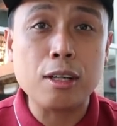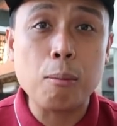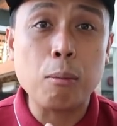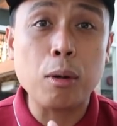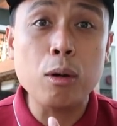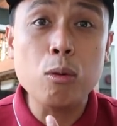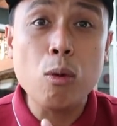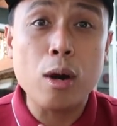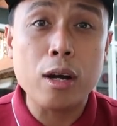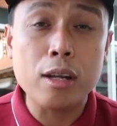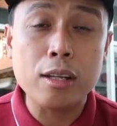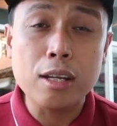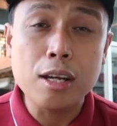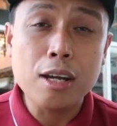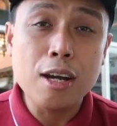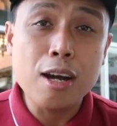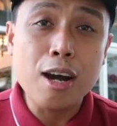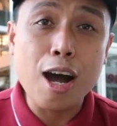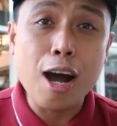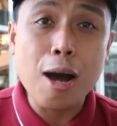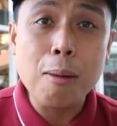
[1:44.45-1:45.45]
Number one,
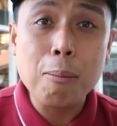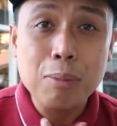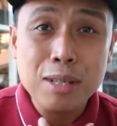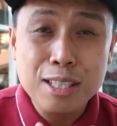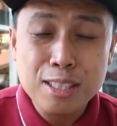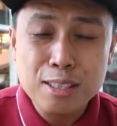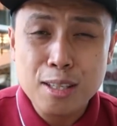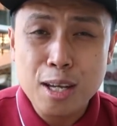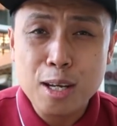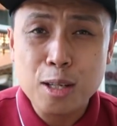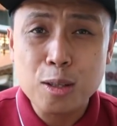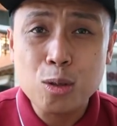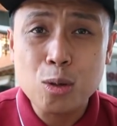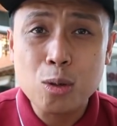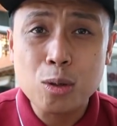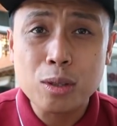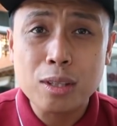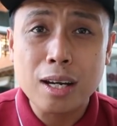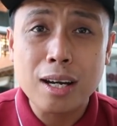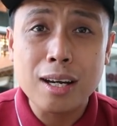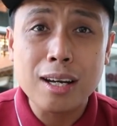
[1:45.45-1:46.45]
please take note